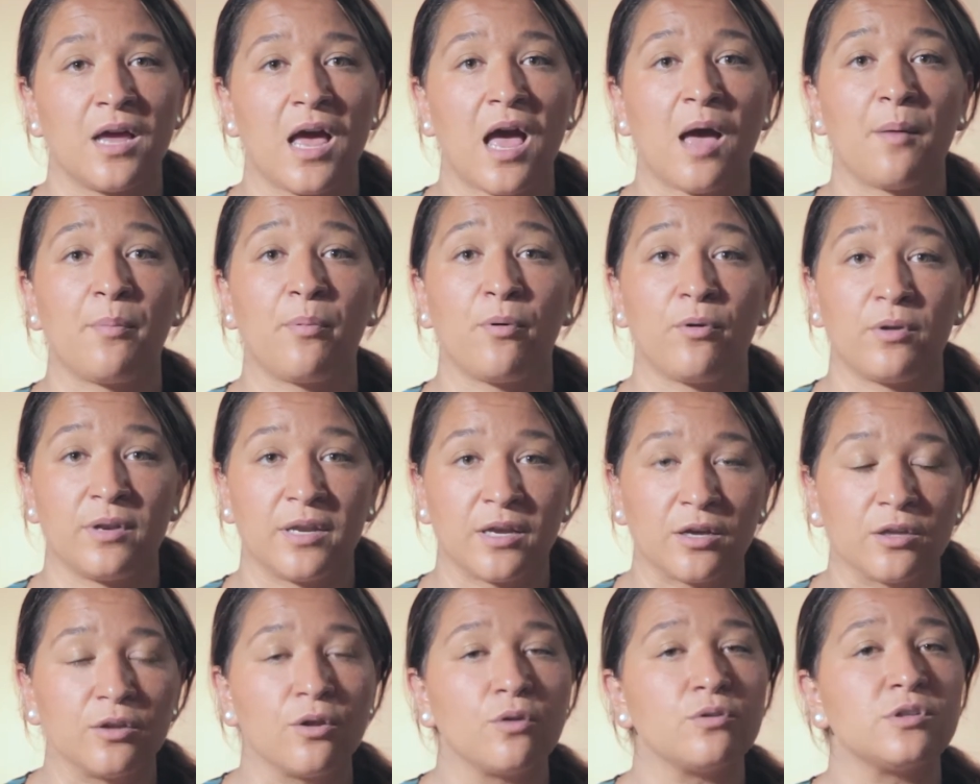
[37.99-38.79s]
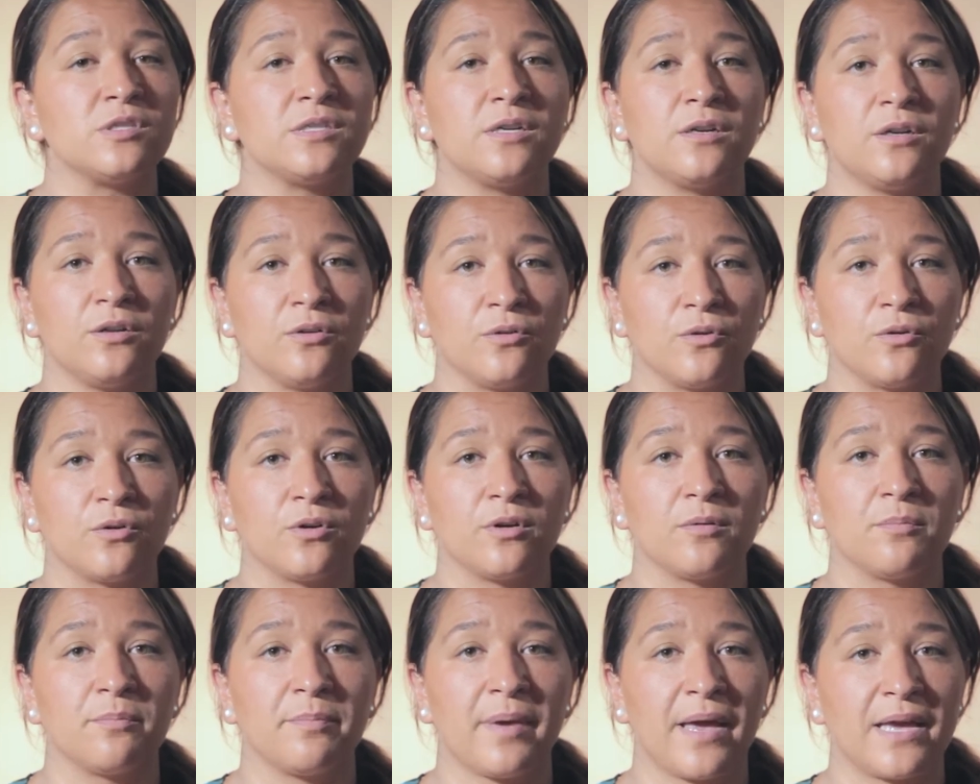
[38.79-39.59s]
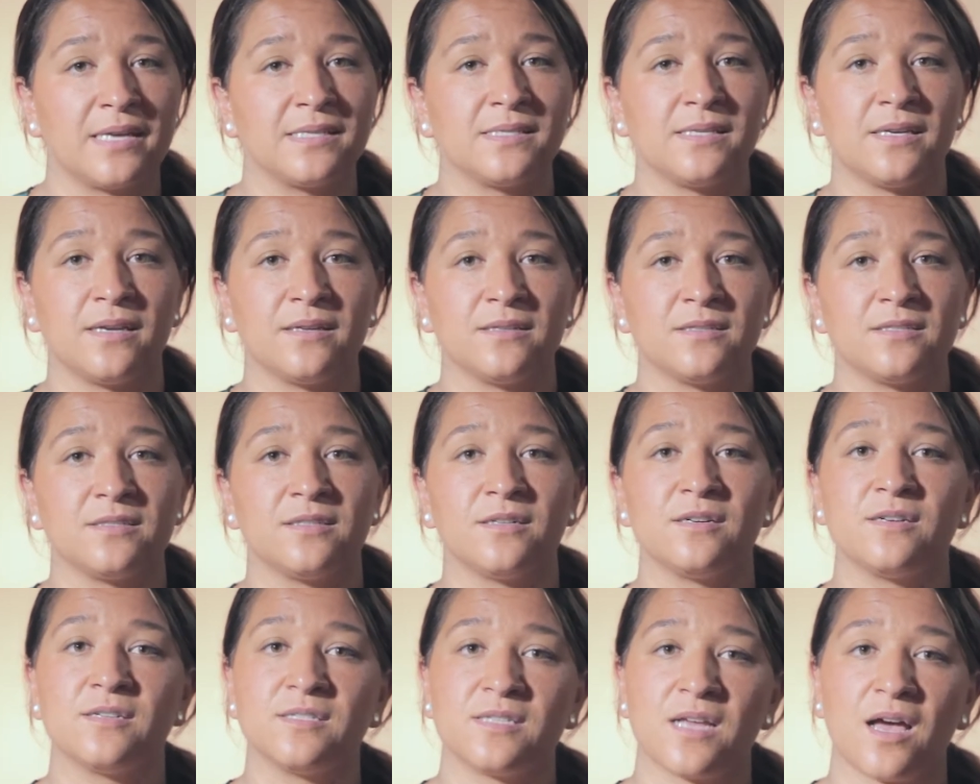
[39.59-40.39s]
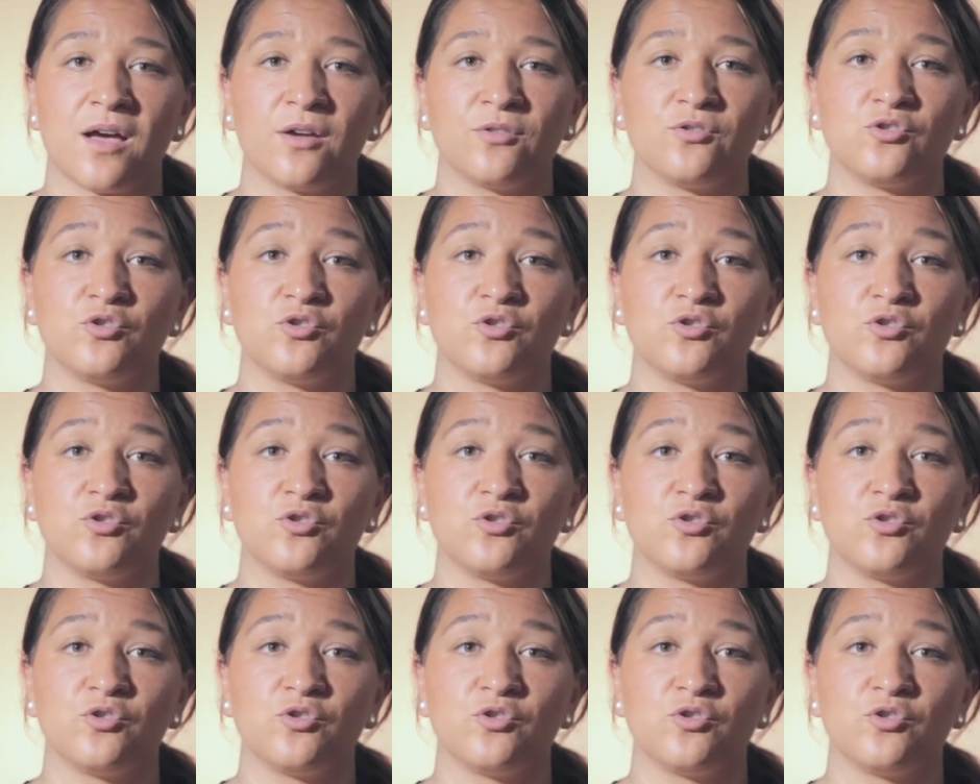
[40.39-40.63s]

upon a closer look, patience turns out